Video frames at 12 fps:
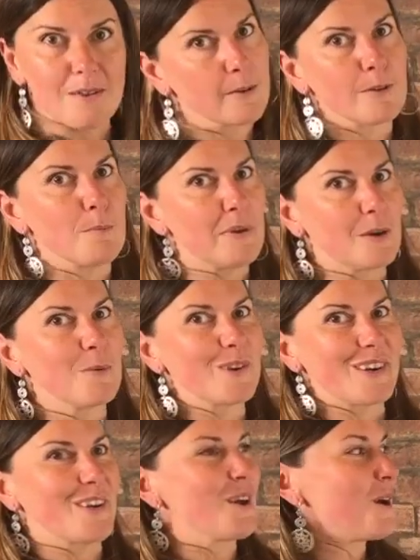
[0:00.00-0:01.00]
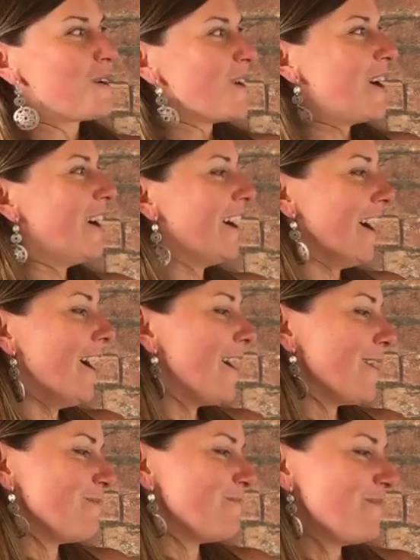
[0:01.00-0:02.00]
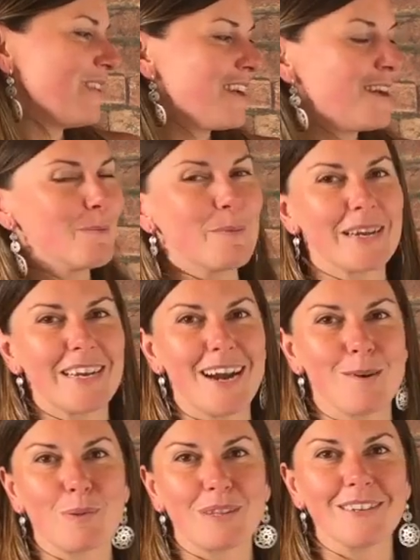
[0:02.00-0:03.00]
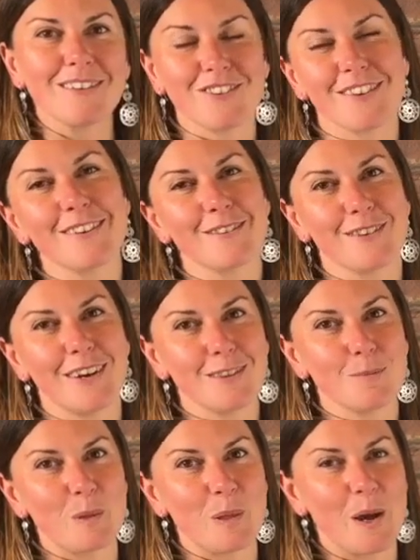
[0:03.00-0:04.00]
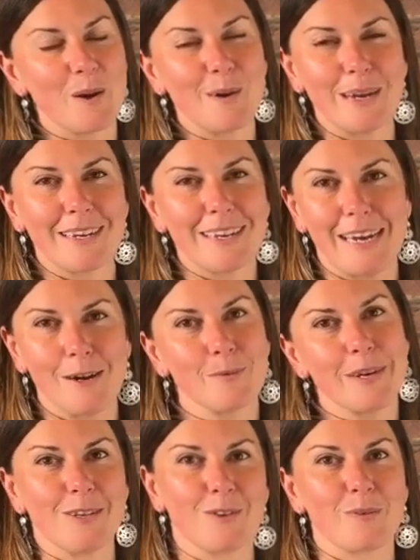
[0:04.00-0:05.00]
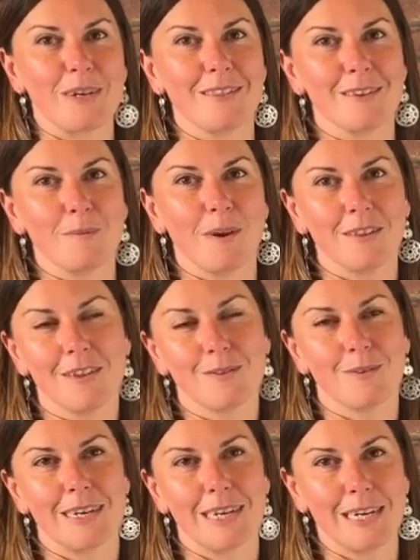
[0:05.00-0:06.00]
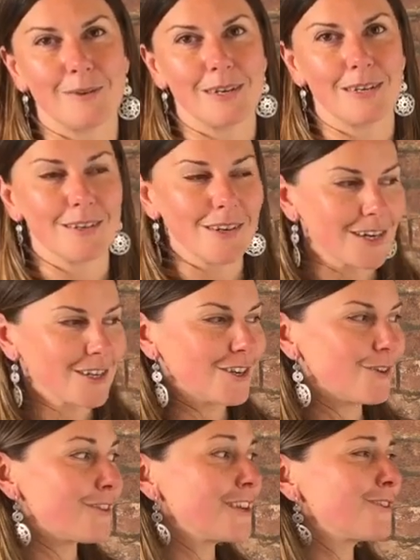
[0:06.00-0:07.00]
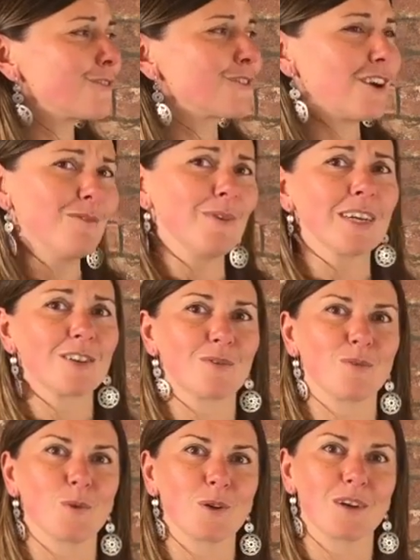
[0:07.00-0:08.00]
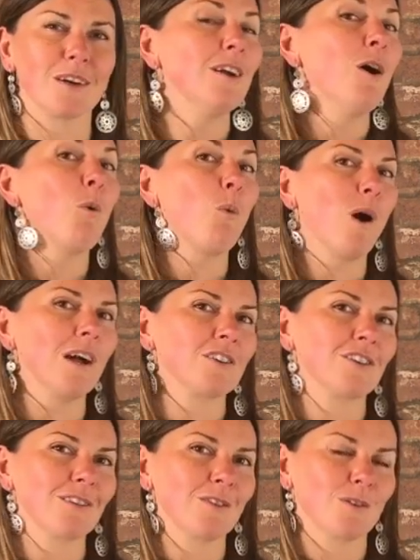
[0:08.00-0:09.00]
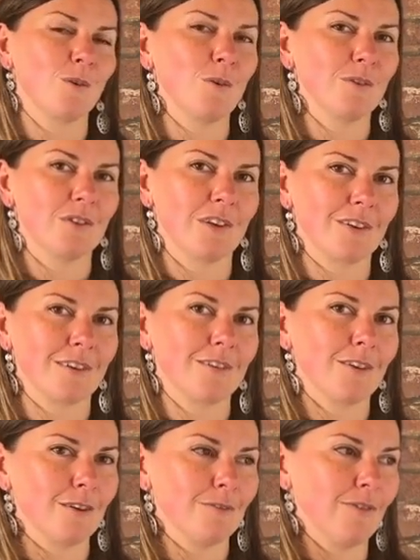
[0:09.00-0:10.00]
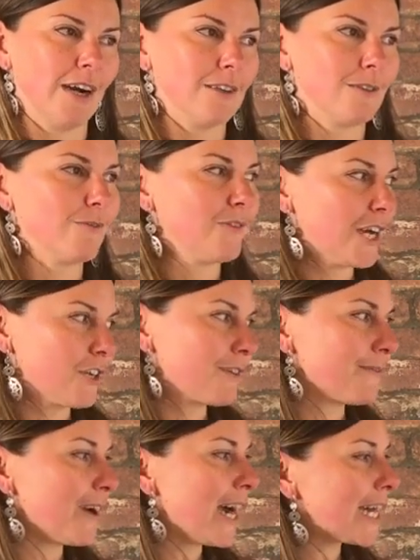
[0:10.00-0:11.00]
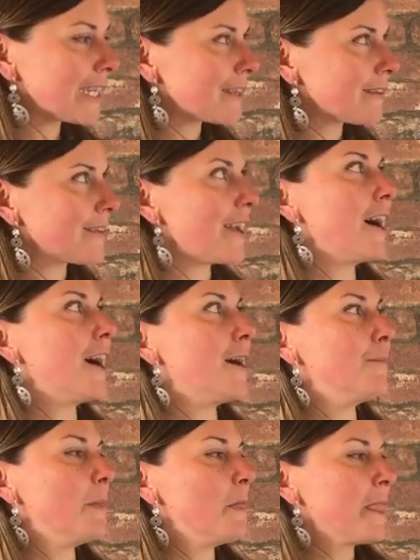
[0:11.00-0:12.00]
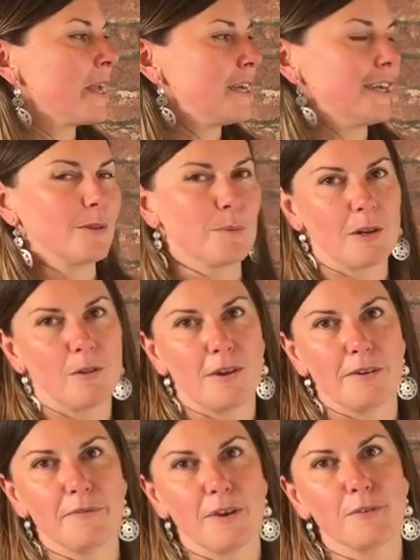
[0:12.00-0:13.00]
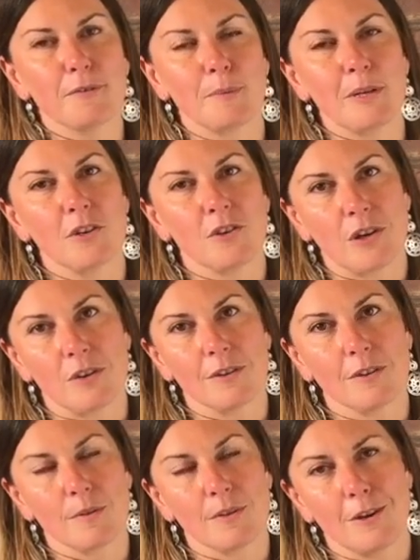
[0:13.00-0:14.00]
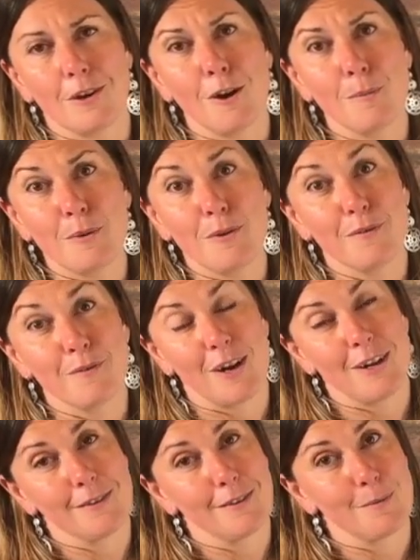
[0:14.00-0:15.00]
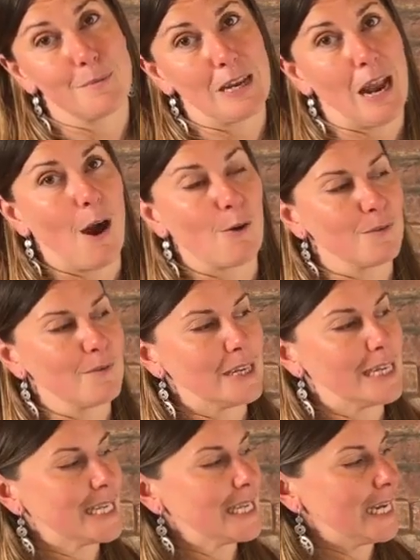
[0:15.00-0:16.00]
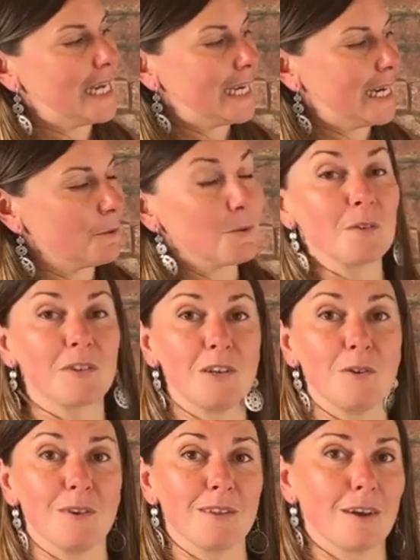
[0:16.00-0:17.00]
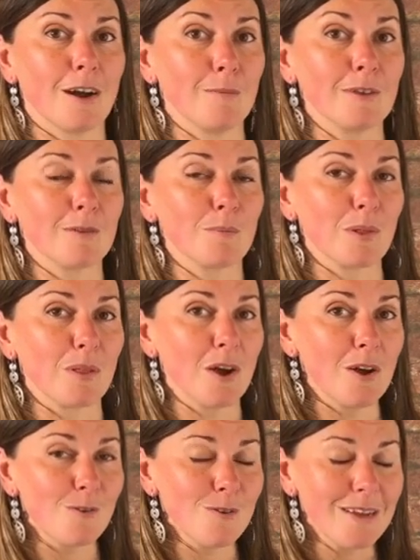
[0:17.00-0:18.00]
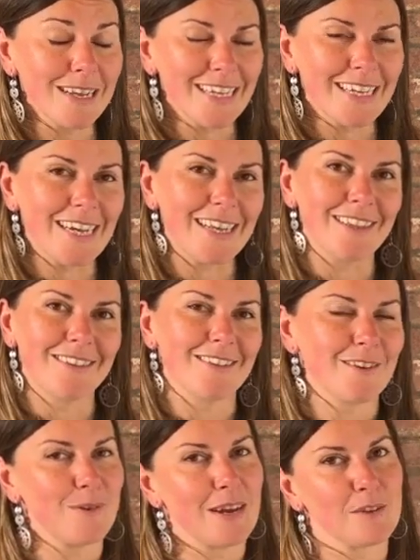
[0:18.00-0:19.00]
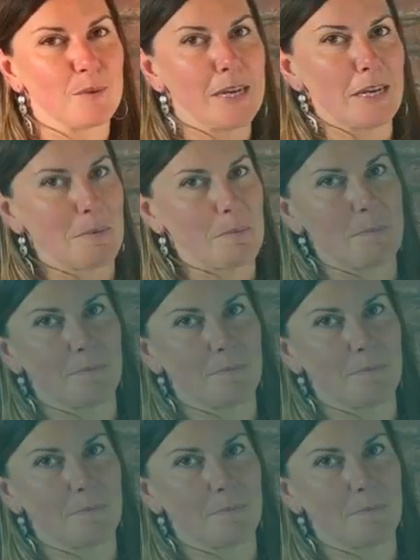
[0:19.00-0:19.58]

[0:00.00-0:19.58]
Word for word: That was a big one, I know. Um, but yeah, please share your thoughts below. I can't wait to read them on this one. I can't wait to talk to you. Thank you so much for watching this whole series called Fast Fascia Facts. Um, it's been a lot of fun for me to share this with you. I hope you've gotten something out of it, and I will see you in the comments below, and then see you next week.